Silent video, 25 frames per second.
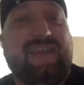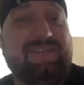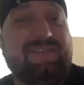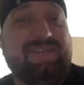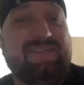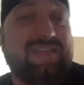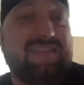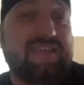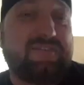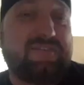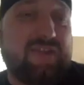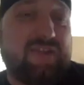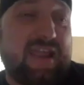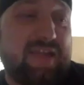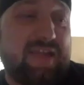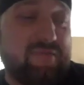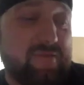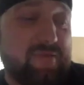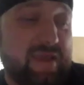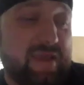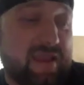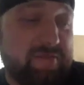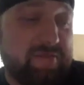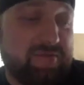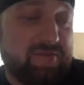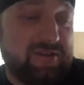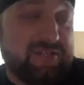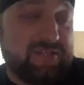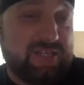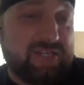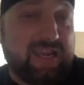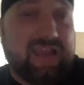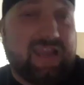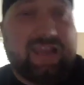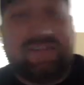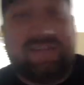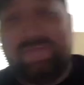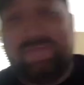Thanks for having me. I appreciate
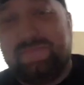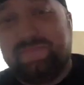it.